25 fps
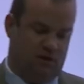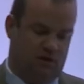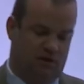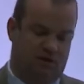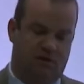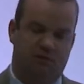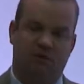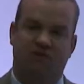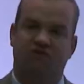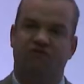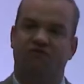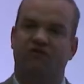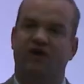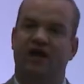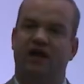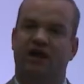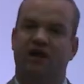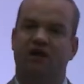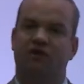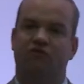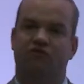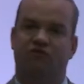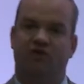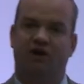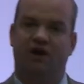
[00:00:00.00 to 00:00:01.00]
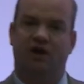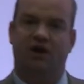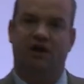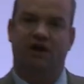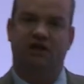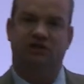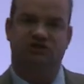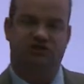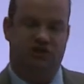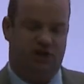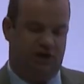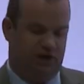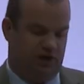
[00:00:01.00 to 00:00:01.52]
They were very rarely
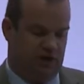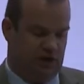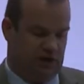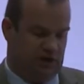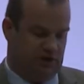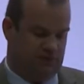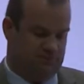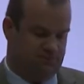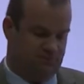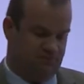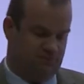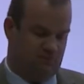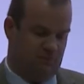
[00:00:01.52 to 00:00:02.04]
singular.